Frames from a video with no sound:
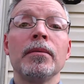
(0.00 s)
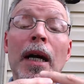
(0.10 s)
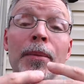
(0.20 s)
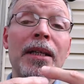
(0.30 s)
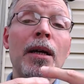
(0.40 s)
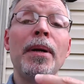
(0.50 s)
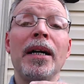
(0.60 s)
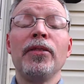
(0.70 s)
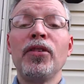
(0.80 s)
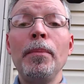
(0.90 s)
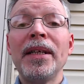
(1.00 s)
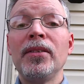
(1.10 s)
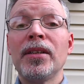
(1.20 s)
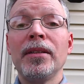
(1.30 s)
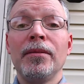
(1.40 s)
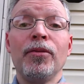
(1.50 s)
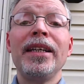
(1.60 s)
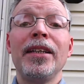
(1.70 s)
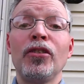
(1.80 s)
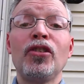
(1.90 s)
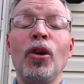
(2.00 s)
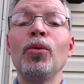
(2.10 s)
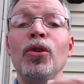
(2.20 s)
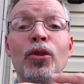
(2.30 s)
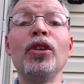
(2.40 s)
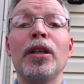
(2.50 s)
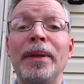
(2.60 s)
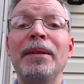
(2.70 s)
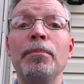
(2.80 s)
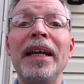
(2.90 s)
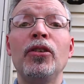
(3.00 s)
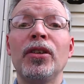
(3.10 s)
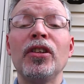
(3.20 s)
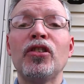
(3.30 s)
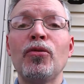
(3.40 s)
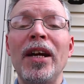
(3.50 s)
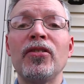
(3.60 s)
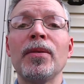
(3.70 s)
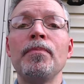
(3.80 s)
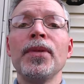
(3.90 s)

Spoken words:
I mean, come on, if somebody's ready to stone you, you're going to be in major distress,